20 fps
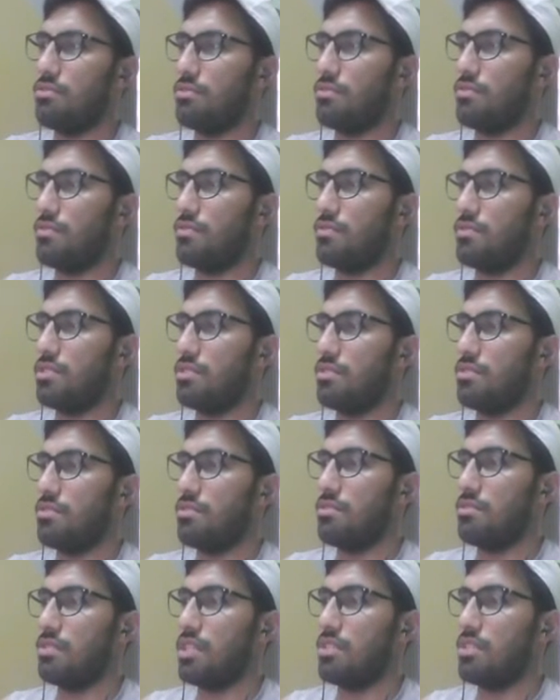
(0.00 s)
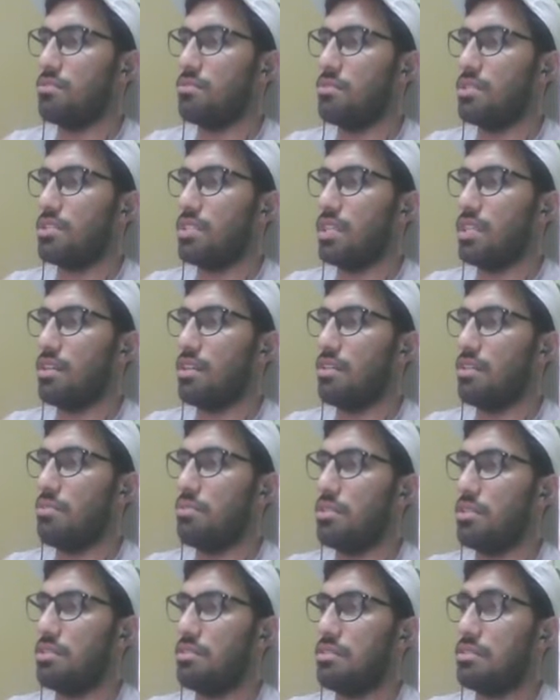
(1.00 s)
So if you see, this has been scaled
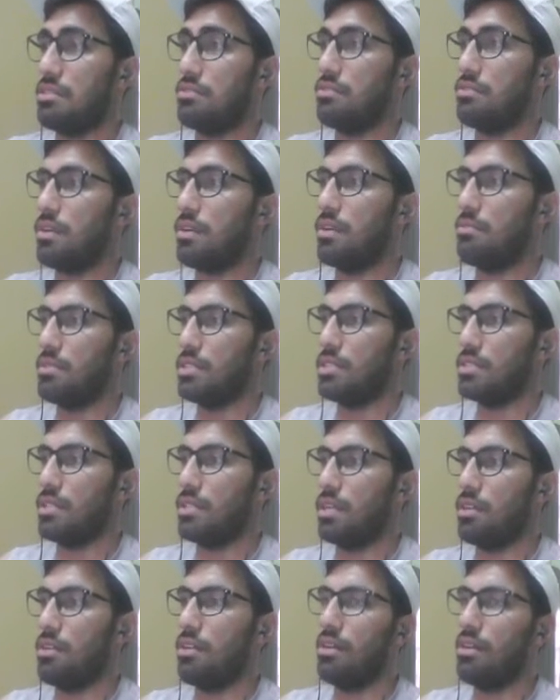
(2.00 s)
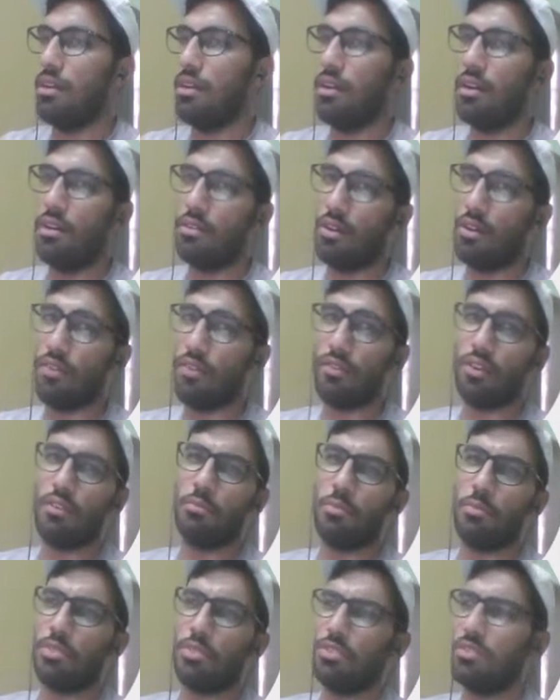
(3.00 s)
but this has not been scaled. Now for our
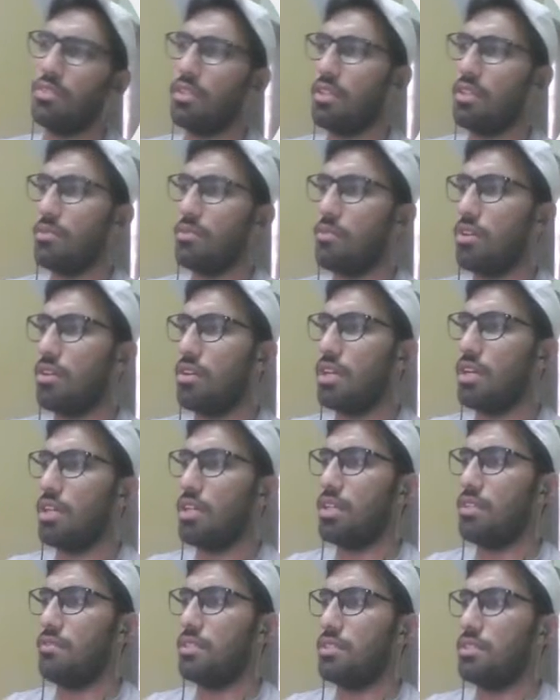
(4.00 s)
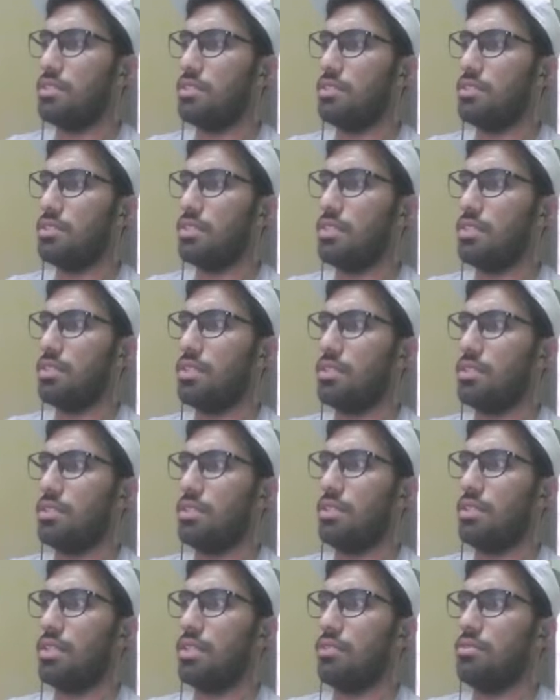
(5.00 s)
machine learning model, it will see
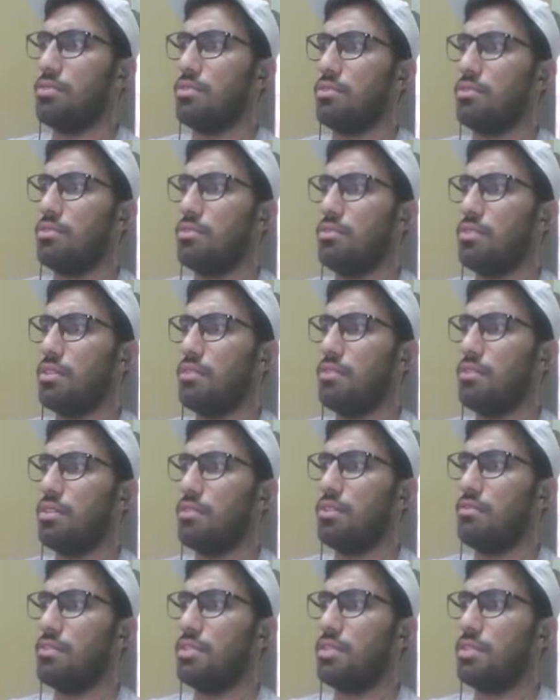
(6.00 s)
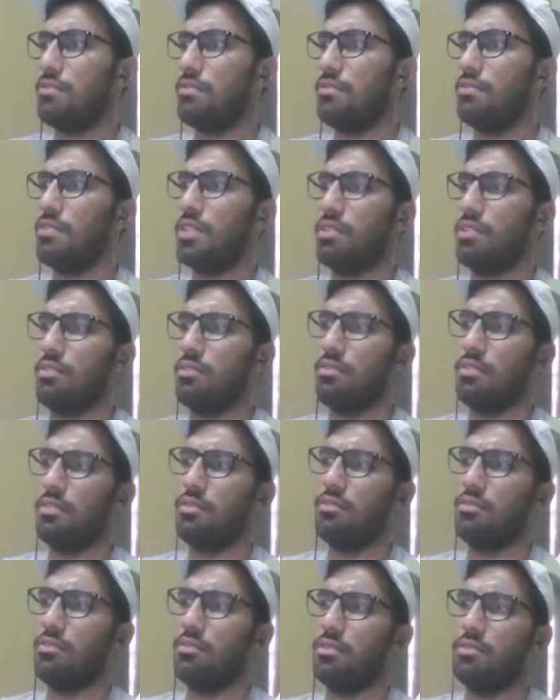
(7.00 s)
6,000 and then it will say 15. Okay,
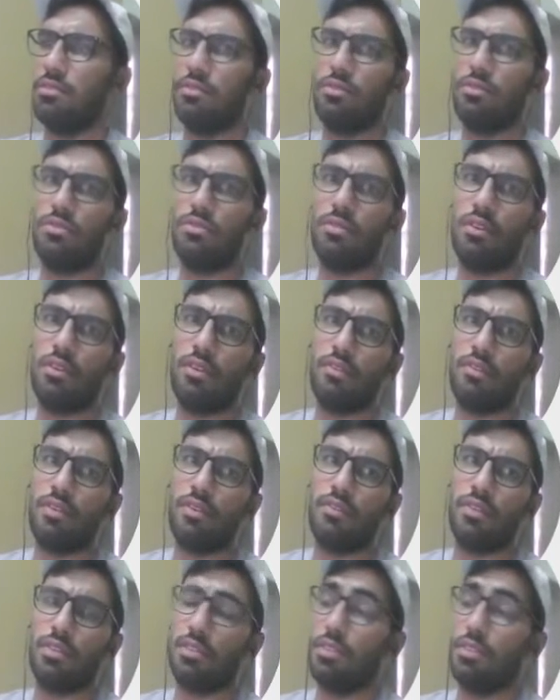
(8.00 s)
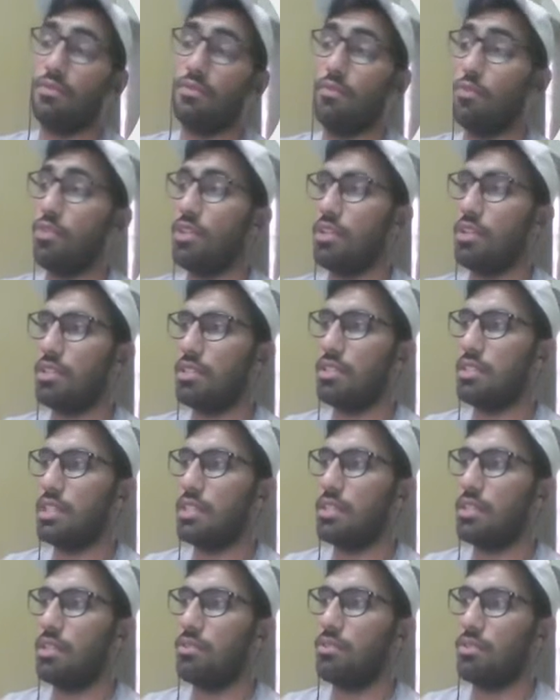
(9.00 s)
there is a whole lot of difference. It won't
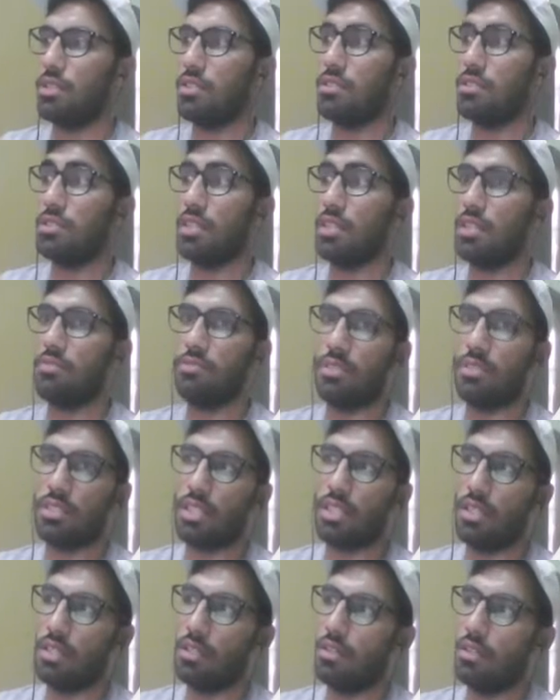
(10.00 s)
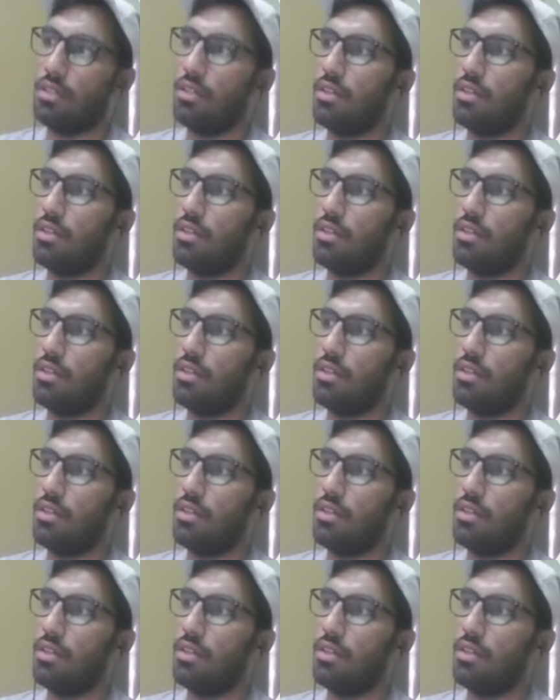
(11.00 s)
understand that, okay, this has been scaled.